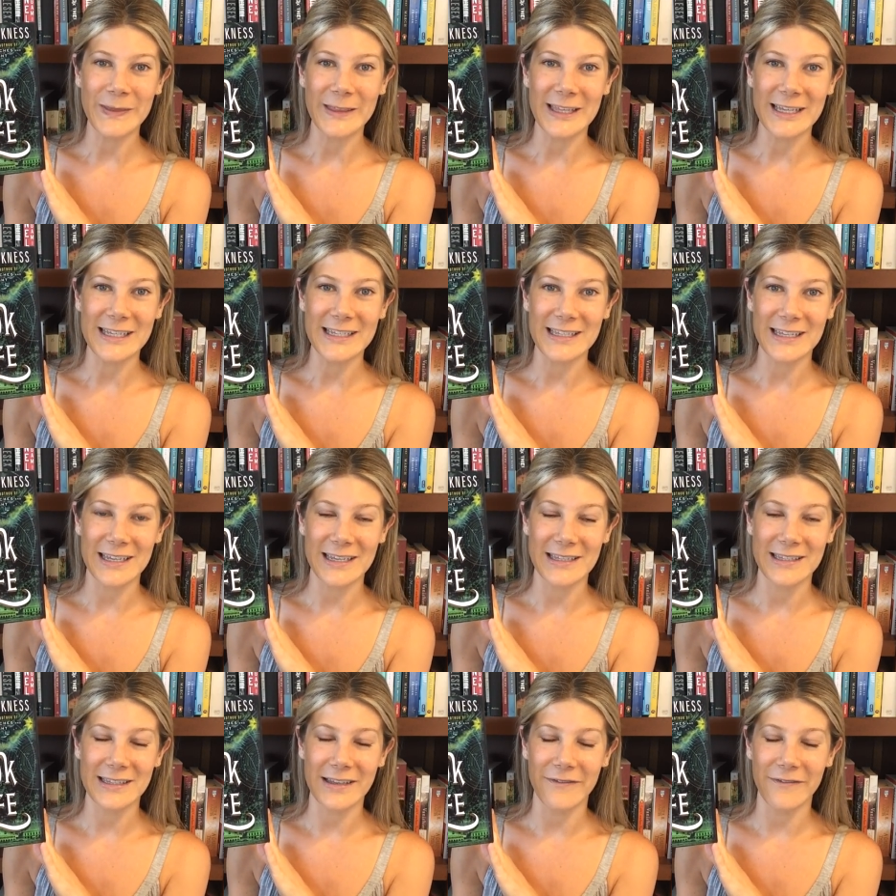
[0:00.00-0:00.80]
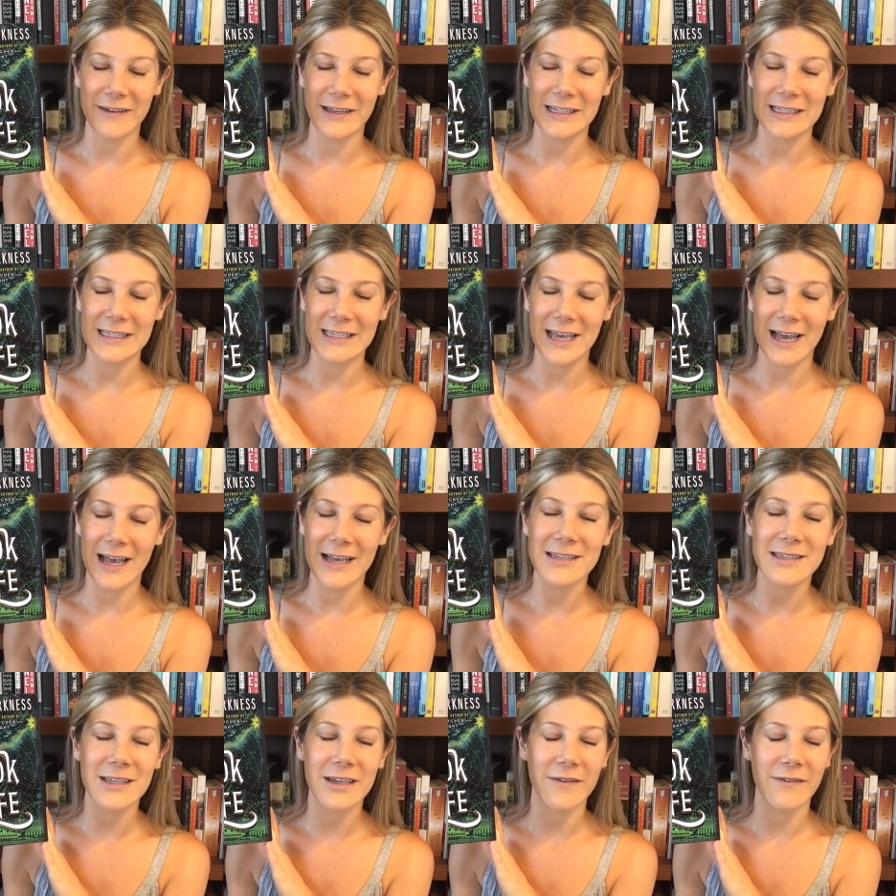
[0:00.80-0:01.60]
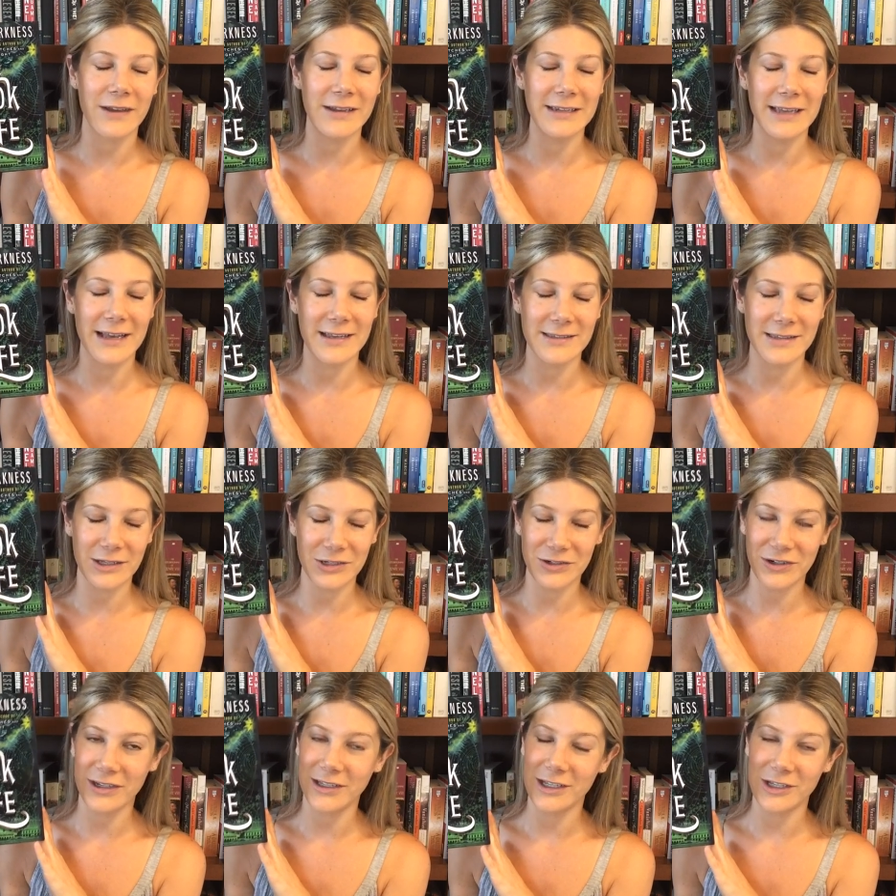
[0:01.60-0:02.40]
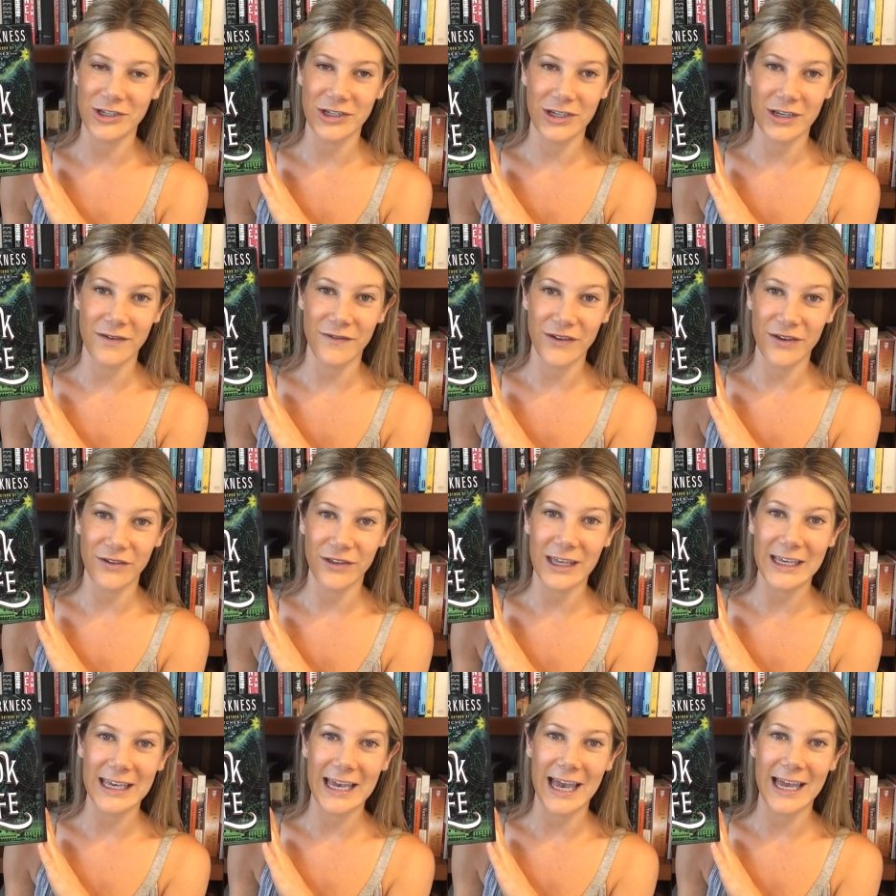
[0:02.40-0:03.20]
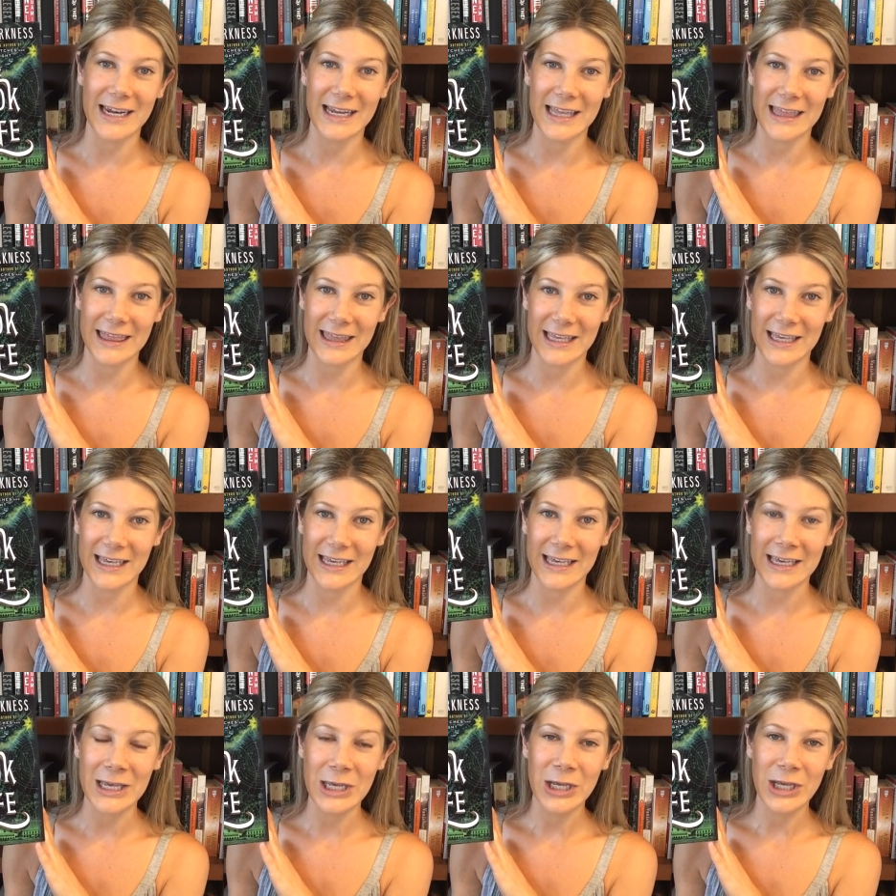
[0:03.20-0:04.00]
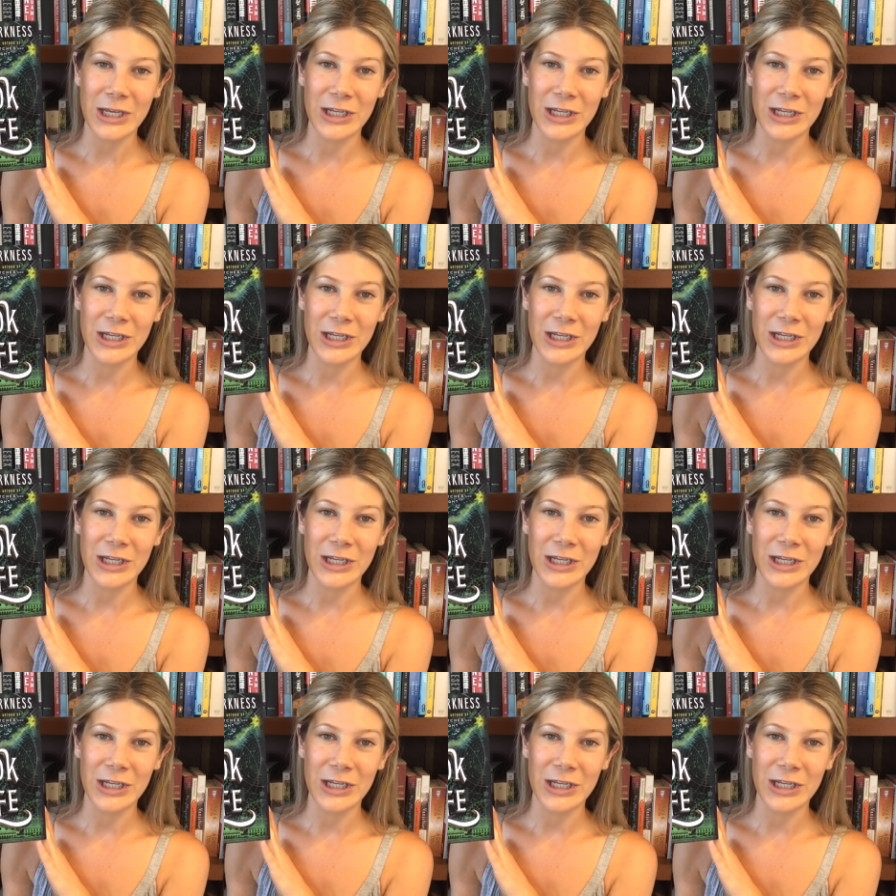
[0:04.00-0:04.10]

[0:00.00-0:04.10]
This is a fantastic, fantastic trilogy if you like anything